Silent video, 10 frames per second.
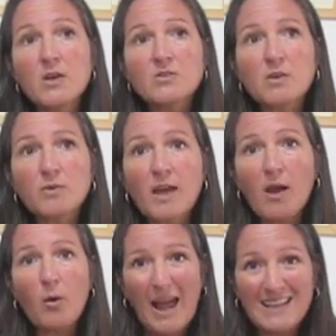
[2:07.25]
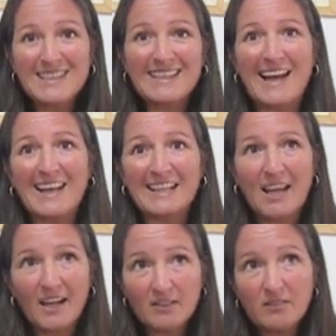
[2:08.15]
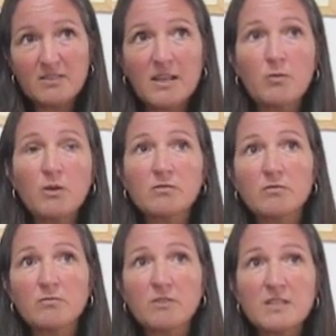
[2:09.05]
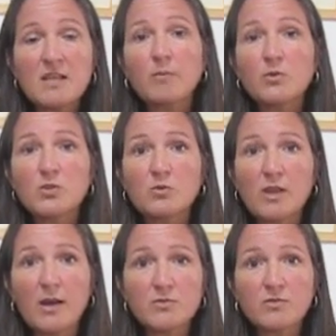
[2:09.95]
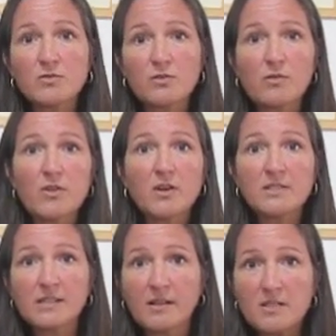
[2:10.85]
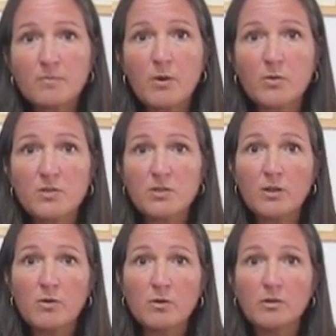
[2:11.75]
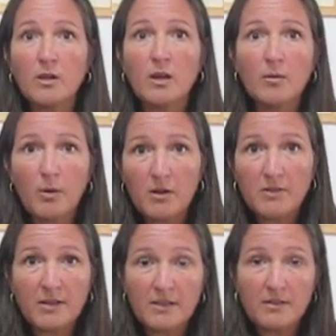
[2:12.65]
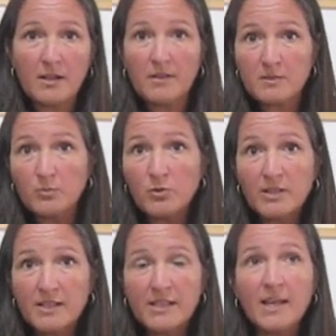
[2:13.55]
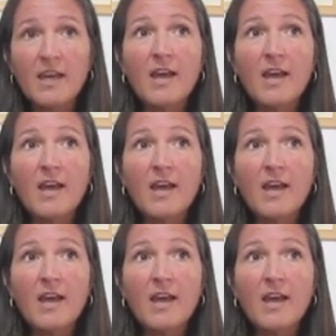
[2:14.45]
So now, as a guideline, I say we're December 2013, I spoke to the local Policía Nacional this morning,